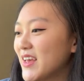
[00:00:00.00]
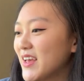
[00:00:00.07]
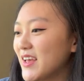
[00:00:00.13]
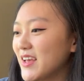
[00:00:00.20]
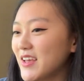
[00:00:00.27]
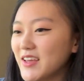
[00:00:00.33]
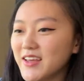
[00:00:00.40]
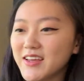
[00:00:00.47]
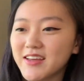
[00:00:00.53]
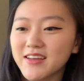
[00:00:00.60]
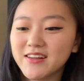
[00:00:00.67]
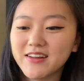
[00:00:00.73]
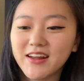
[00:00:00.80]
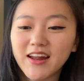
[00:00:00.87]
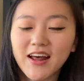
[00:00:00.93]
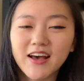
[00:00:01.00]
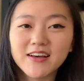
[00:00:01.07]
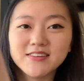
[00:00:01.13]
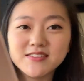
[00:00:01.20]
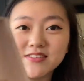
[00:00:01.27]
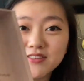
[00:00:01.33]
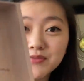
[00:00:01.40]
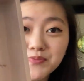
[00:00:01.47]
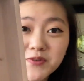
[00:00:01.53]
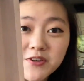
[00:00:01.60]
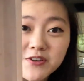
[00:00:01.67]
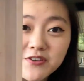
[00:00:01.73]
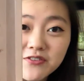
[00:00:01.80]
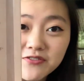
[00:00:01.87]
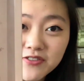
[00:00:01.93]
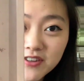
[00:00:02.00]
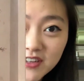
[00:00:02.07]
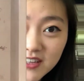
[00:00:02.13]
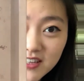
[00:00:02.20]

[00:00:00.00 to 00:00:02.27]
And it has these beautiful